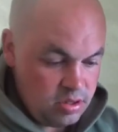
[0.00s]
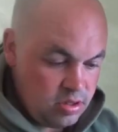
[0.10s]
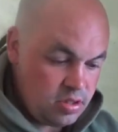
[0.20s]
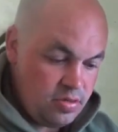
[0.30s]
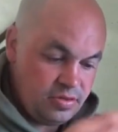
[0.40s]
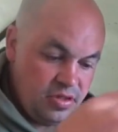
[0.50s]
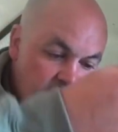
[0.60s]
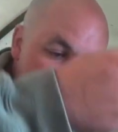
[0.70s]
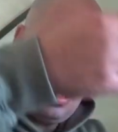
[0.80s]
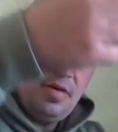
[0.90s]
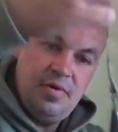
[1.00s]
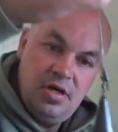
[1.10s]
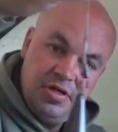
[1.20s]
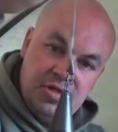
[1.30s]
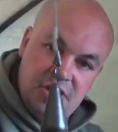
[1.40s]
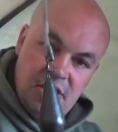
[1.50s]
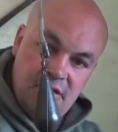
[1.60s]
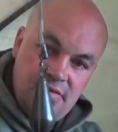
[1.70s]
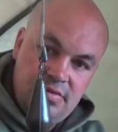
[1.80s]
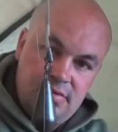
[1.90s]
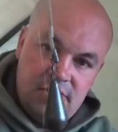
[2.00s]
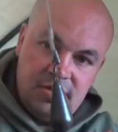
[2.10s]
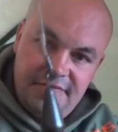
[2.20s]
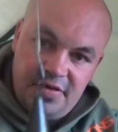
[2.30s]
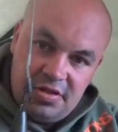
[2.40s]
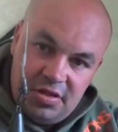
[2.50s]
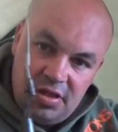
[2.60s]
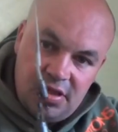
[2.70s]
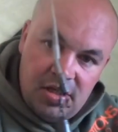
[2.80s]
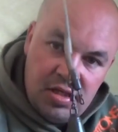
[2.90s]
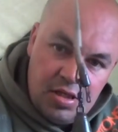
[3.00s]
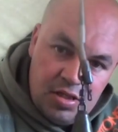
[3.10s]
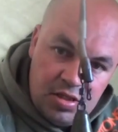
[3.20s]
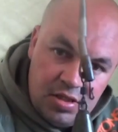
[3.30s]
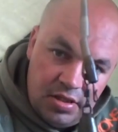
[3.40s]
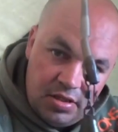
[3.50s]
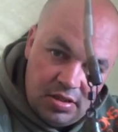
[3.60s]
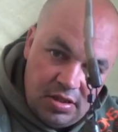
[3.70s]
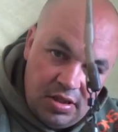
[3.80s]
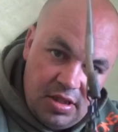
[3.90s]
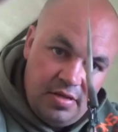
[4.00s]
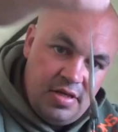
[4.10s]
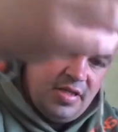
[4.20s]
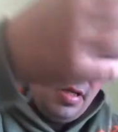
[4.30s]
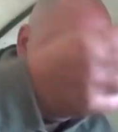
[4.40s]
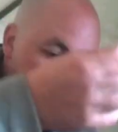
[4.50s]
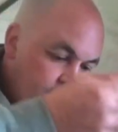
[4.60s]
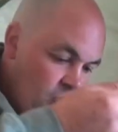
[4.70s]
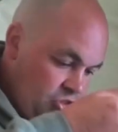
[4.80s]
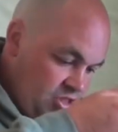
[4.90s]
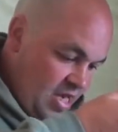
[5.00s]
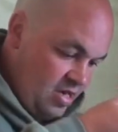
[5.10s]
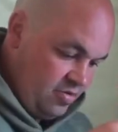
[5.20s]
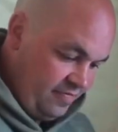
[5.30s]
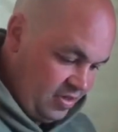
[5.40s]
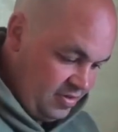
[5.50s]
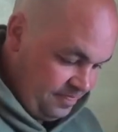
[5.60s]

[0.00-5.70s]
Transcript: goes on the arm like so. I don't know if you can see that. There you go, and then just push that over.